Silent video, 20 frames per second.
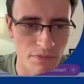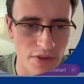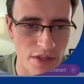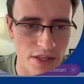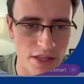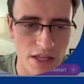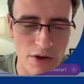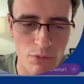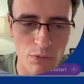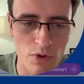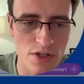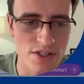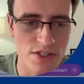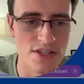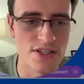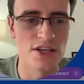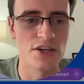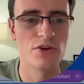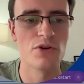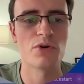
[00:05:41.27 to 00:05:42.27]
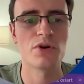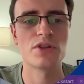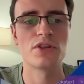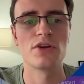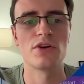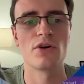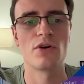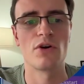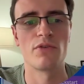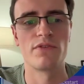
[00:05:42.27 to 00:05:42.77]
What is the
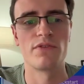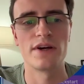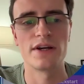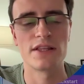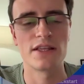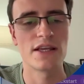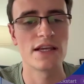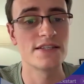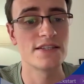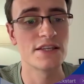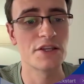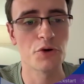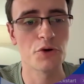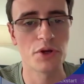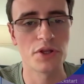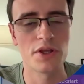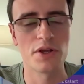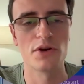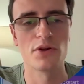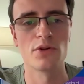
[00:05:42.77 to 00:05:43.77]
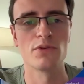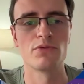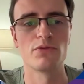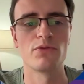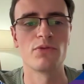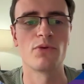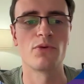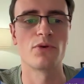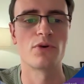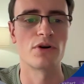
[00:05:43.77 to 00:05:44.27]
security of it? Is it critical
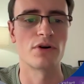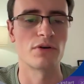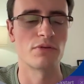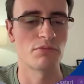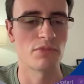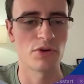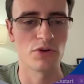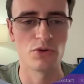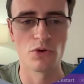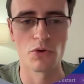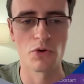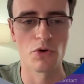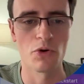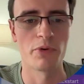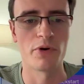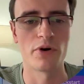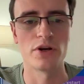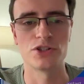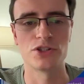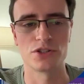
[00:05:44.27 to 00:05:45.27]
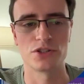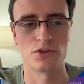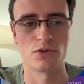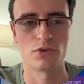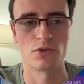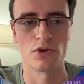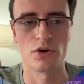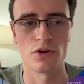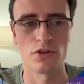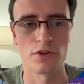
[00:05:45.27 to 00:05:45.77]
for your operation or
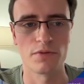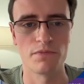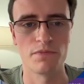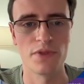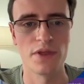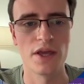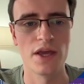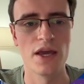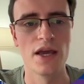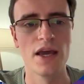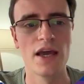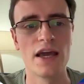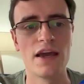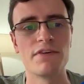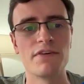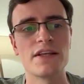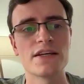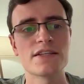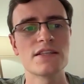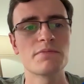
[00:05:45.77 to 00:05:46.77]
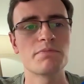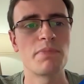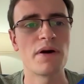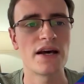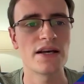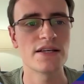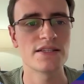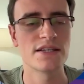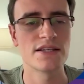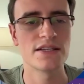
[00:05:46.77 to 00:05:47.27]
not? If it doesn't
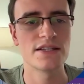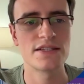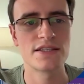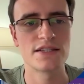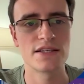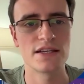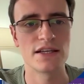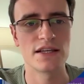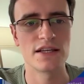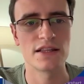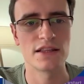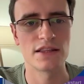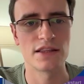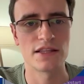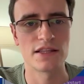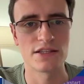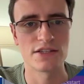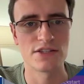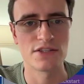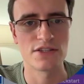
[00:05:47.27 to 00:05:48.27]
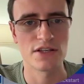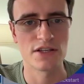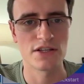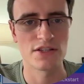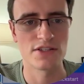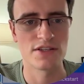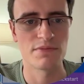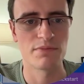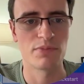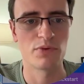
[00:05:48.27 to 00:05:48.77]
pass this
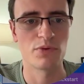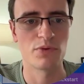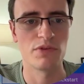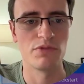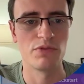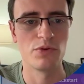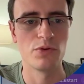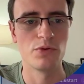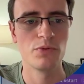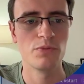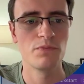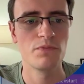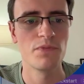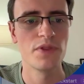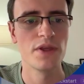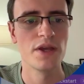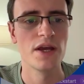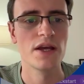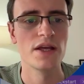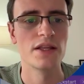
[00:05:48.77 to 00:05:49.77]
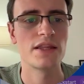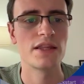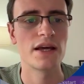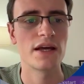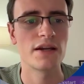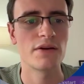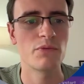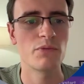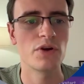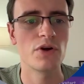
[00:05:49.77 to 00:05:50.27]
simple review,
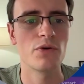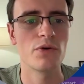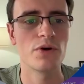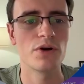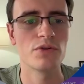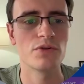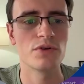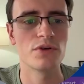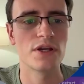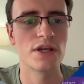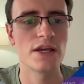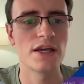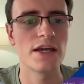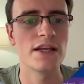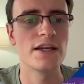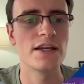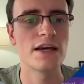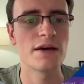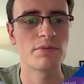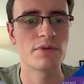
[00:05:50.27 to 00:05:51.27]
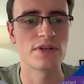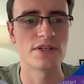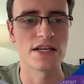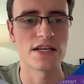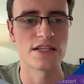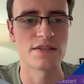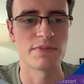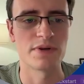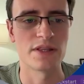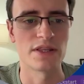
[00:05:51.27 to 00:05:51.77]
then we go into the in-depth
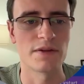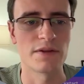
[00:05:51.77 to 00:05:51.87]
assessment.